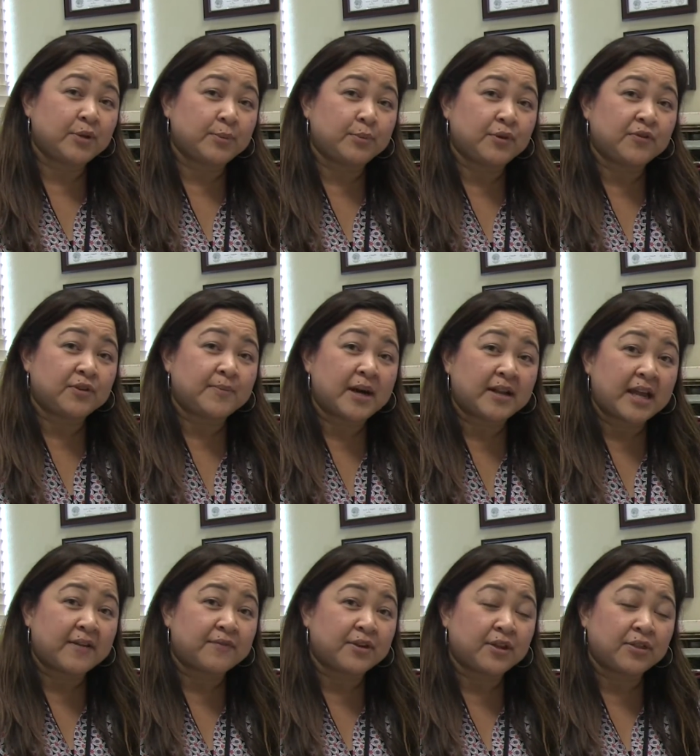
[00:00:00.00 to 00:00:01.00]
We moved about
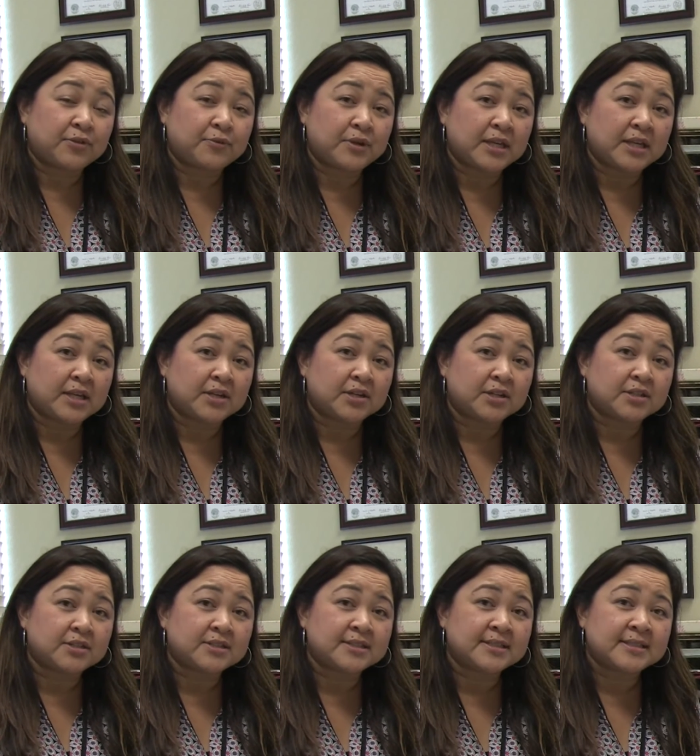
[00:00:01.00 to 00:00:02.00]
every three
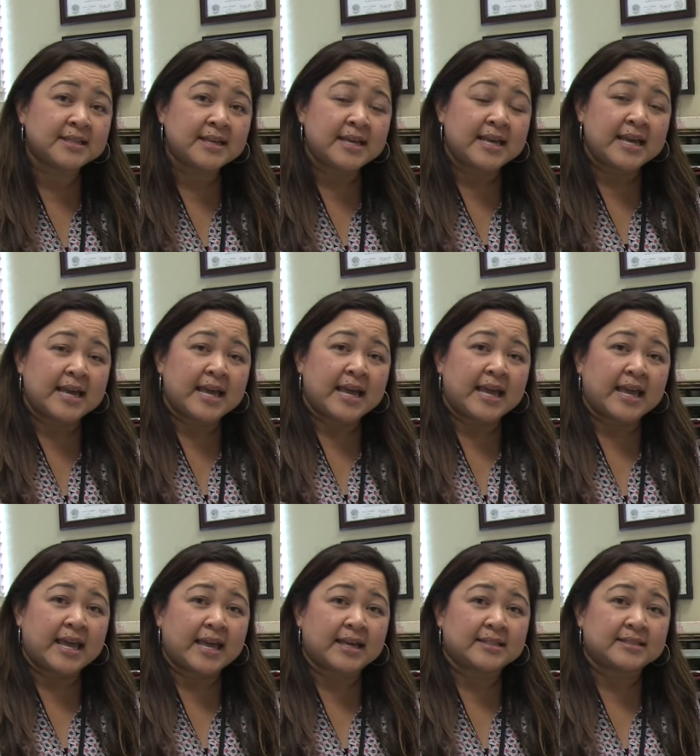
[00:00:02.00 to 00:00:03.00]
years
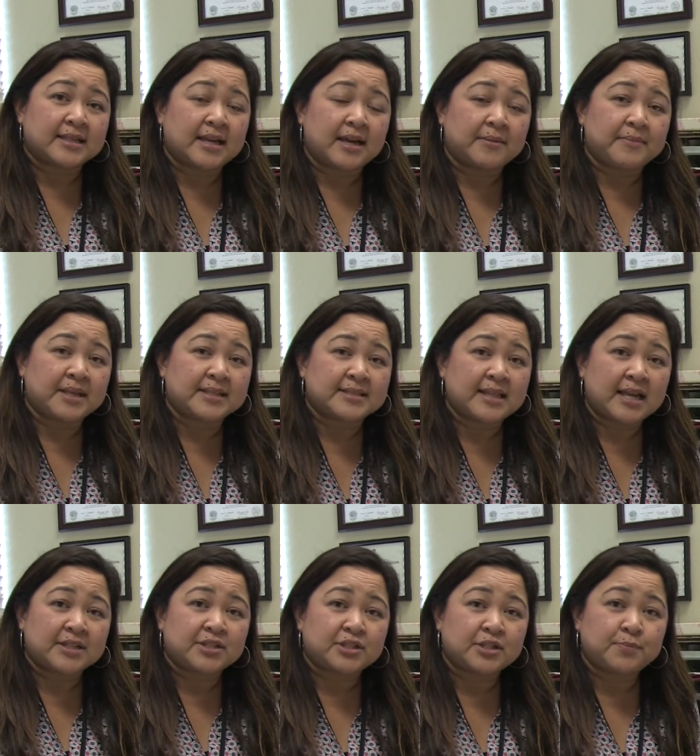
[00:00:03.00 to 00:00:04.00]
and um, his
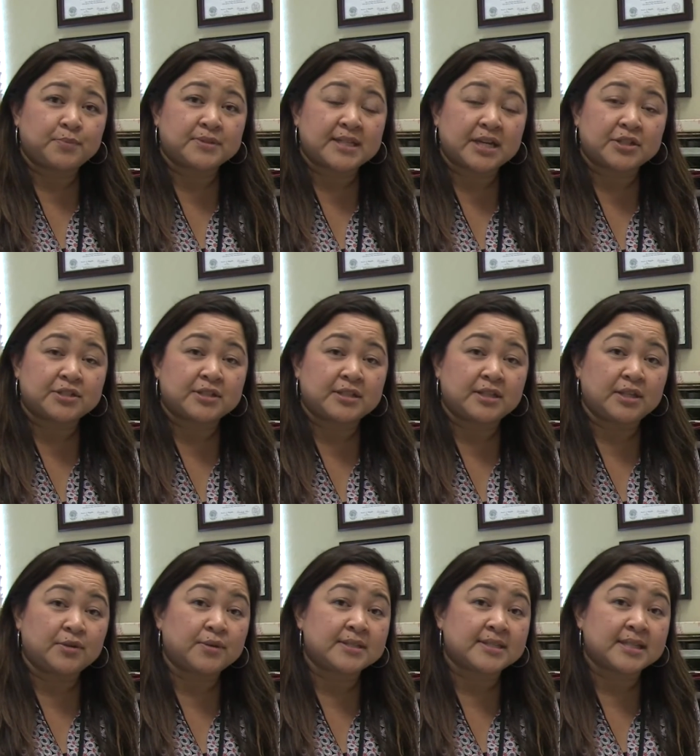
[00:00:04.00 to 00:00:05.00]
last ship was actually
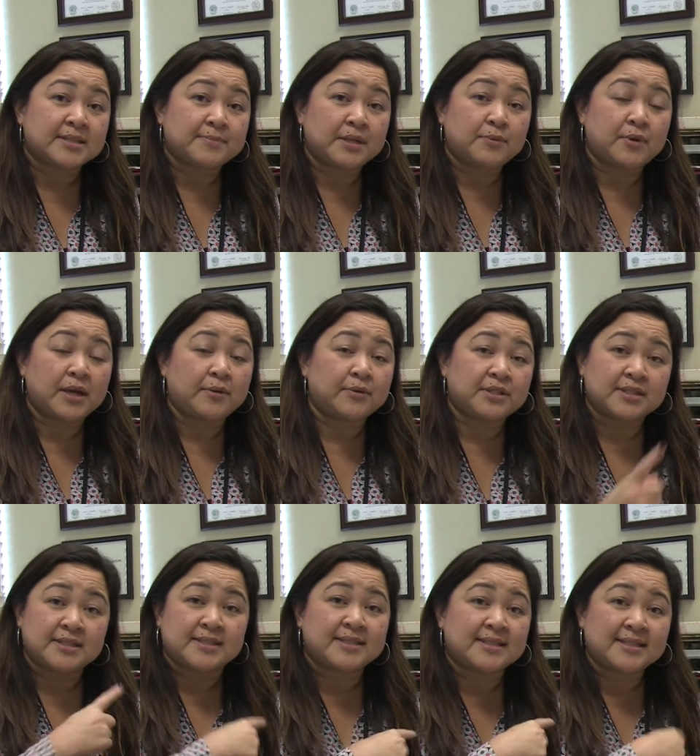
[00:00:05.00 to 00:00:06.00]
the USS Midway, which
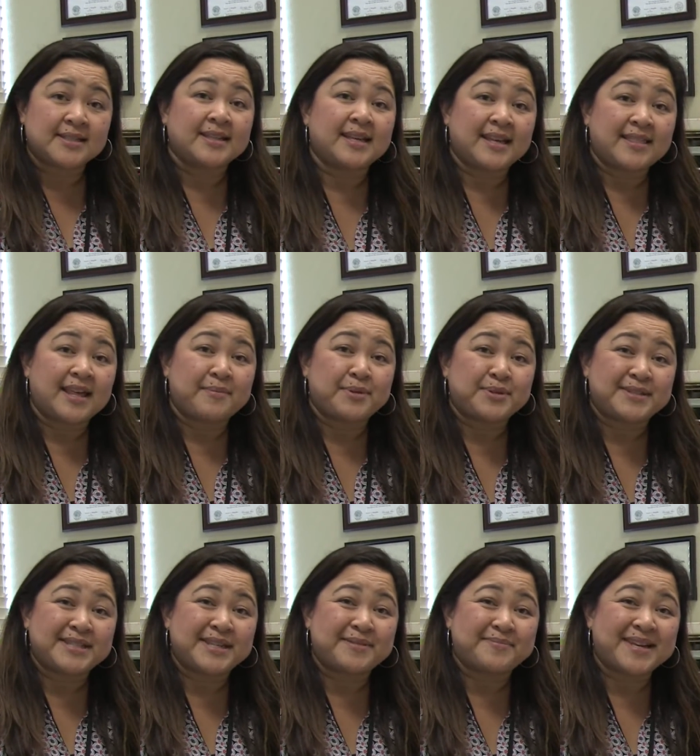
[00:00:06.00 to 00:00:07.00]
is that
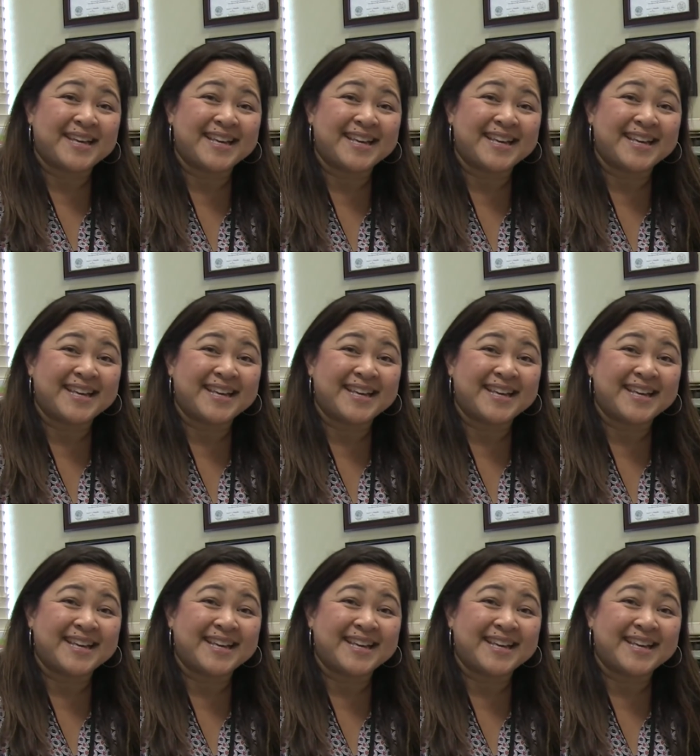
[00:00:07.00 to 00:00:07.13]
museum